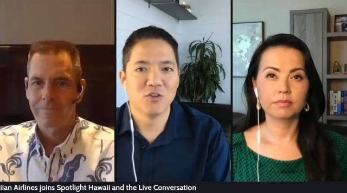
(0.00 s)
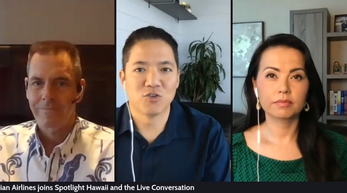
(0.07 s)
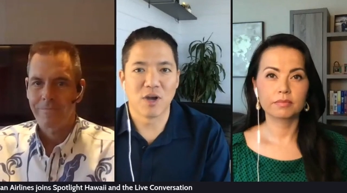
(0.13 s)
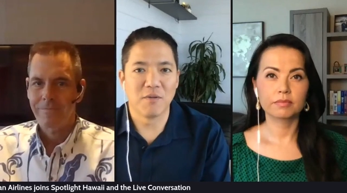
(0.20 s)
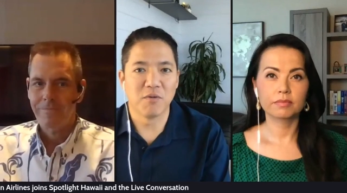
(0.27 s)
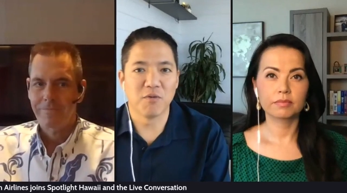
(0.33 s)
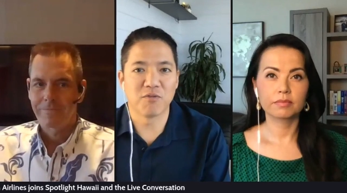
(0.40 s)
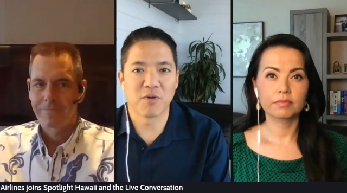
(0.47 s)

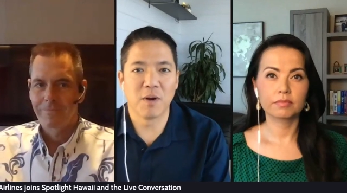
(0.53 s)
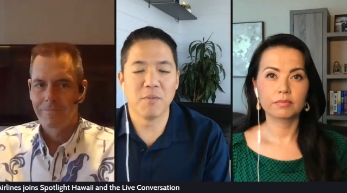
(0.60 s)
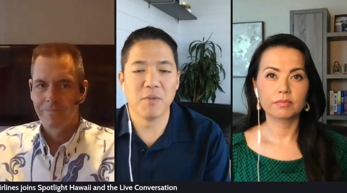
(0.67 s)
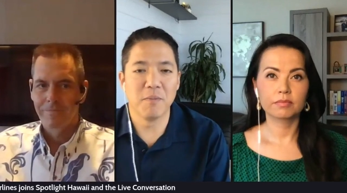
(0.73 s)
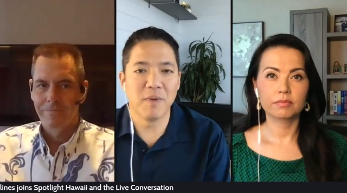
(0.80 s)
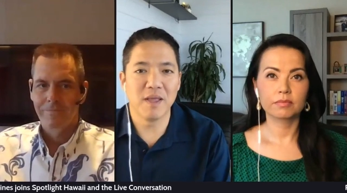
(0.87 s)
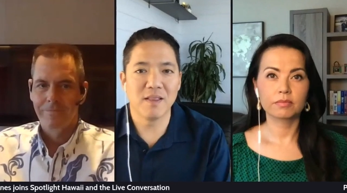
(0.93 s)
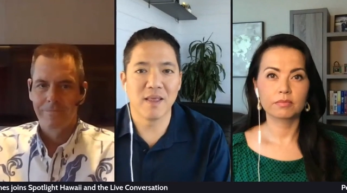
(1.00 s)
Speaker 1: travel from
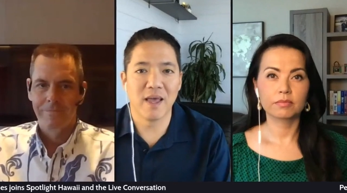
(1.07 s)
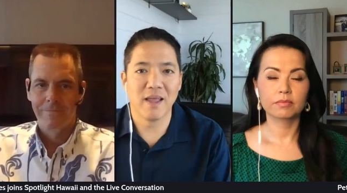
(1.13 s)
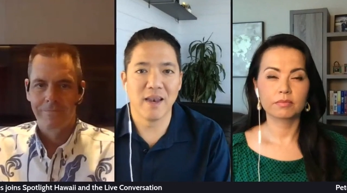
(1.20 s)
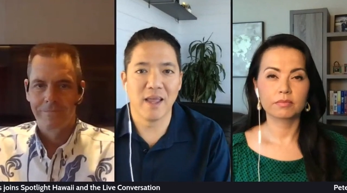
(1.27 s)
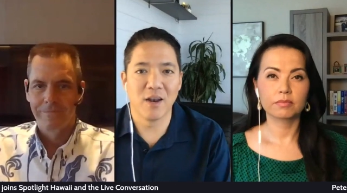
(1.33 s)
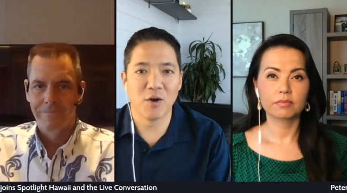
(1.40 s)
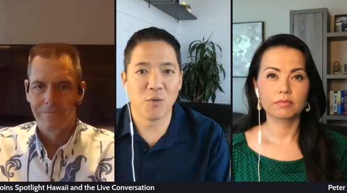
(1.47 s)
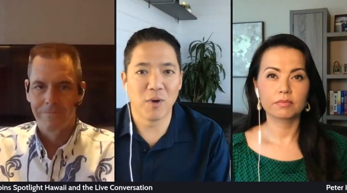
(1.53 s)
the mainland,
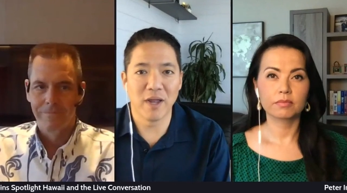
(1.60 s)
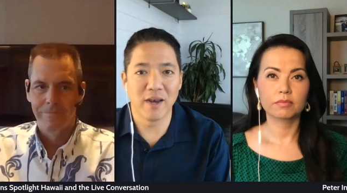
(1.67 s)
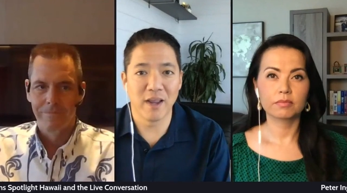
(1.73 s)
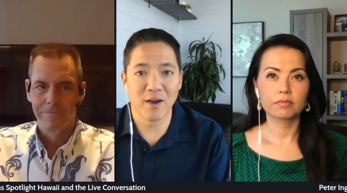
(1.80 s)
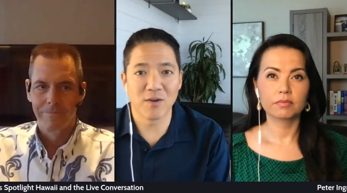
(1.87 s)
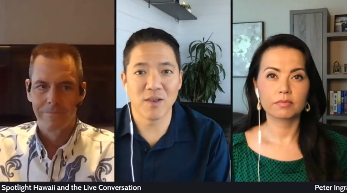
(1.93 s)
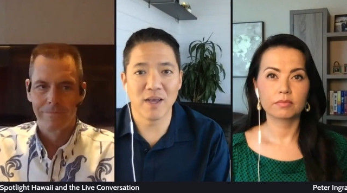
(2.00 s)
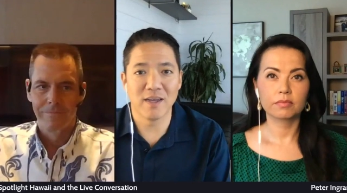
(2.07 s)
and Hawaiian
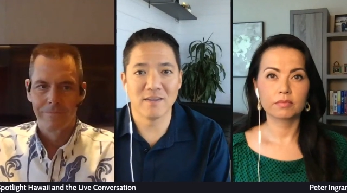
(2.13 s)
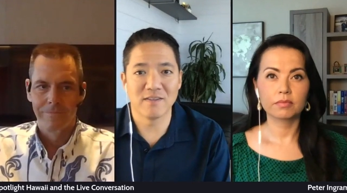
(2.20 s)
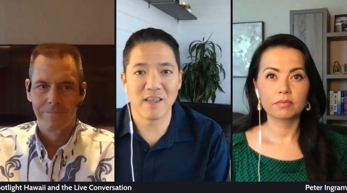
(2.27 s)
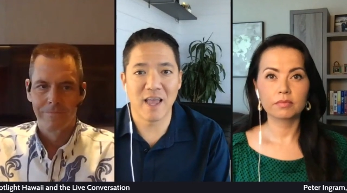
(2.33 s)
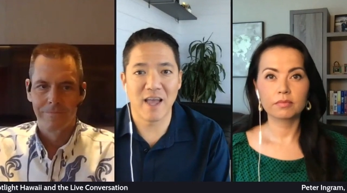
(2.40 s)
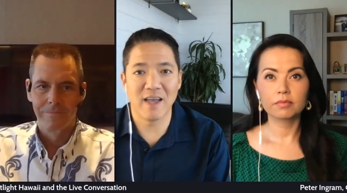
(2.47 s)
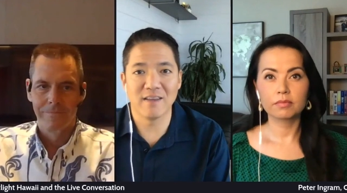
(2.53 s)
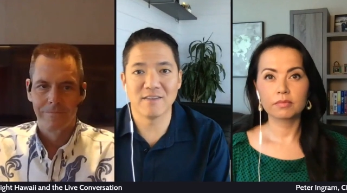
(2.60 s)
Airlines
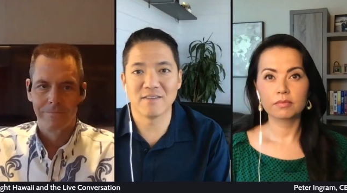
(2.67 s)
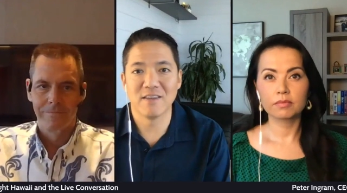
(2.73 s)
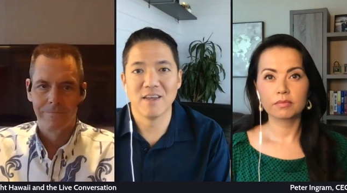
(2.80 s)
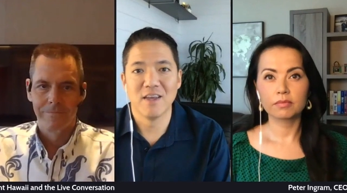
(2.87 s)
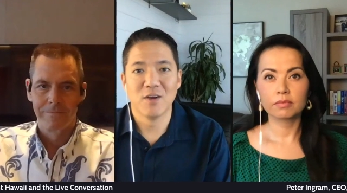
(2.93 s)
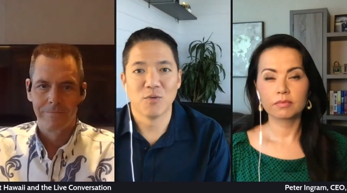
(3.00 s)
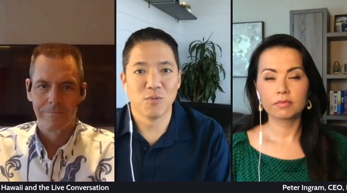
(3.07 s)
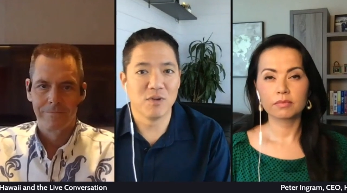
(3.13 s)
has
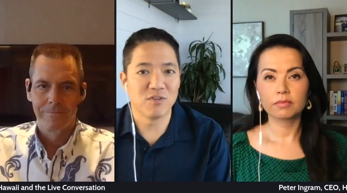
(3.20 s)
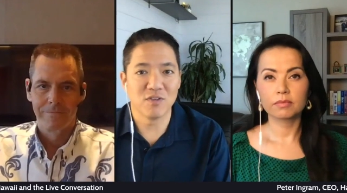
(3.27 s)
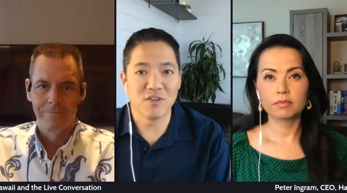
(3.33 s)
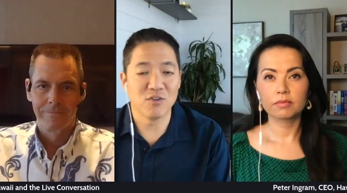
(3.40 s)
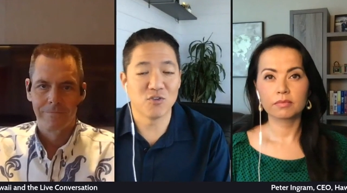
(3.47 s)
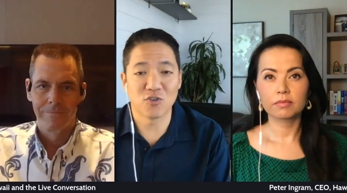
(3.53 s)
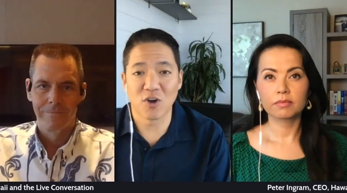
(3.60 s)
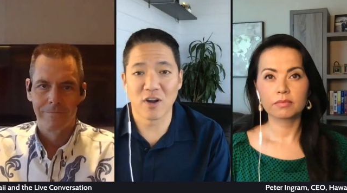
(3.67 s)

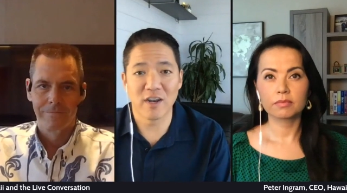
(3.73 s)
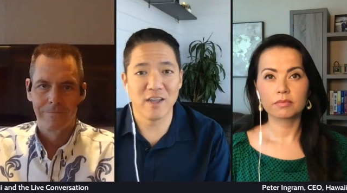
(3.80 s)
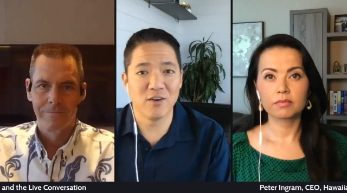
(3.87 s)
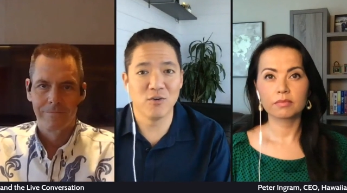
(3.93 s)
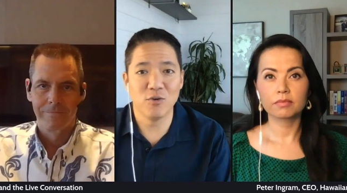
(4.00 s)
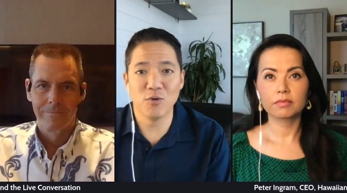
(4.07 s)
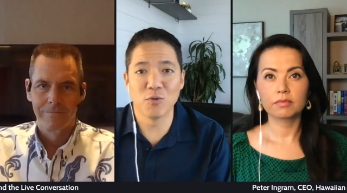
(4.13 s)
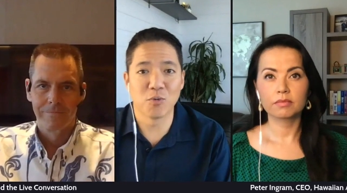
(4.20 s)
recently
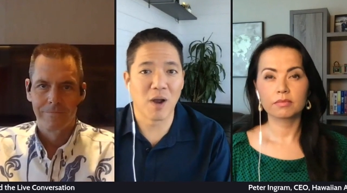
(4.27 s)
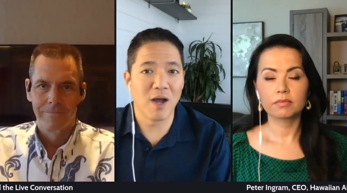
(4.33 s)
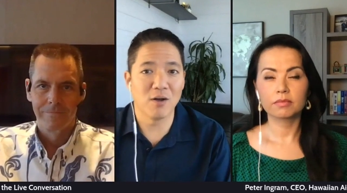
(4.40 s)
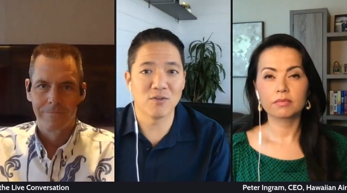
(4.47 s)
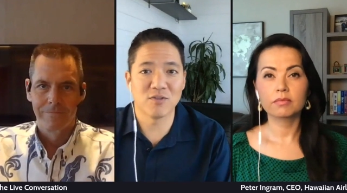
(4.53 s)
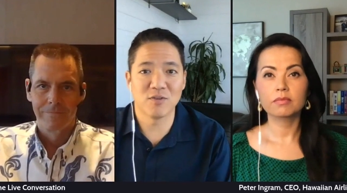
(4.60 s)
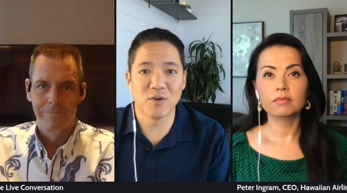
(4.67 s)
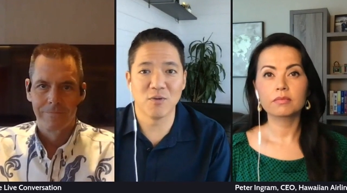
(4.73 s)
started new
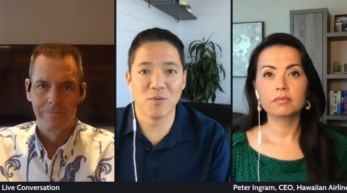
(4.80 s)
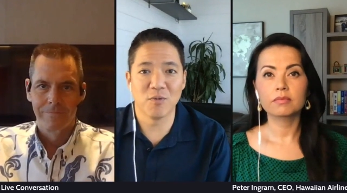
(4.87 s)
routes